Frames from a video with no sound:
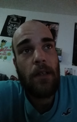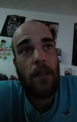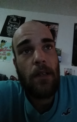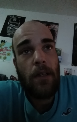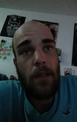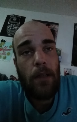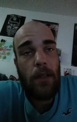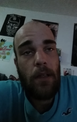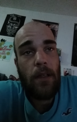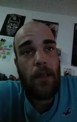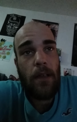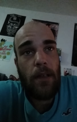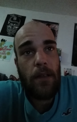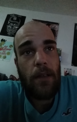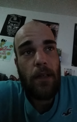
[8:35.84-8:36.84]

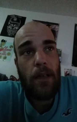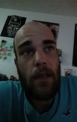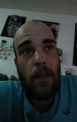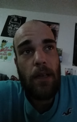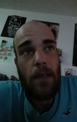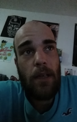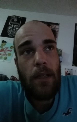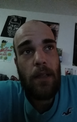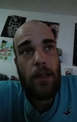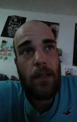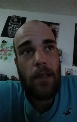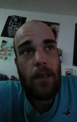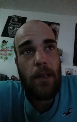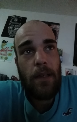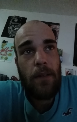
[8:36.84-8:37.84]

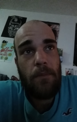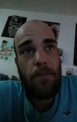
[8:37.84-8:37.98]
No one is speaking in this clip.